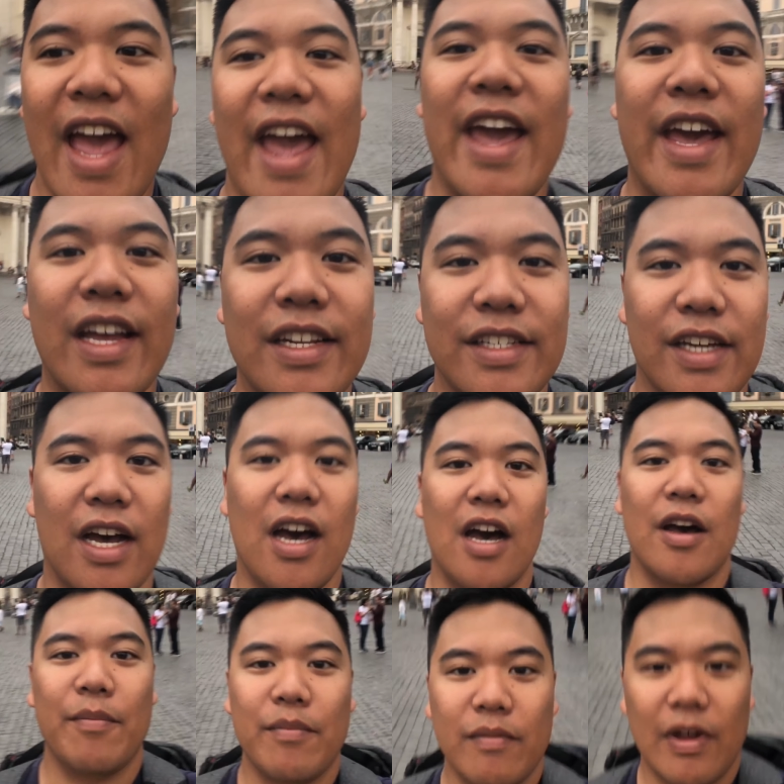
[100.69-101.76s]
And
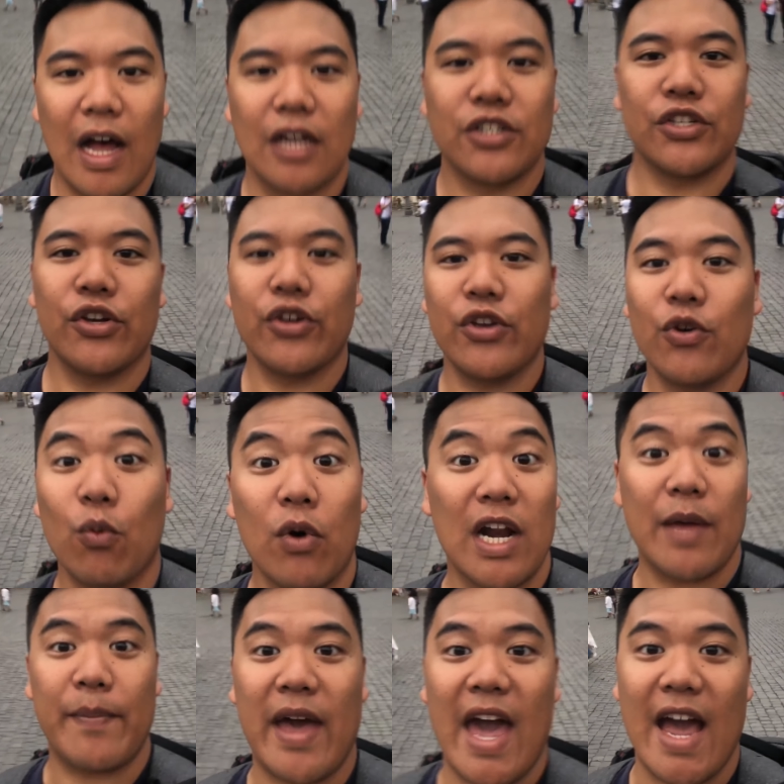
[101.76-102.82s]
I'll show you what
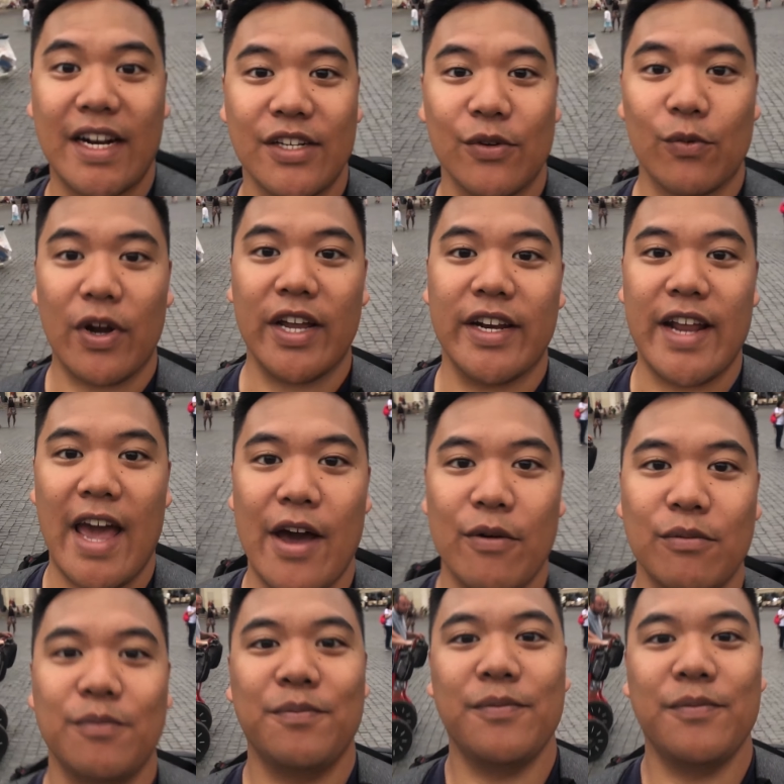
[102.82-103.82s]
I packed right now.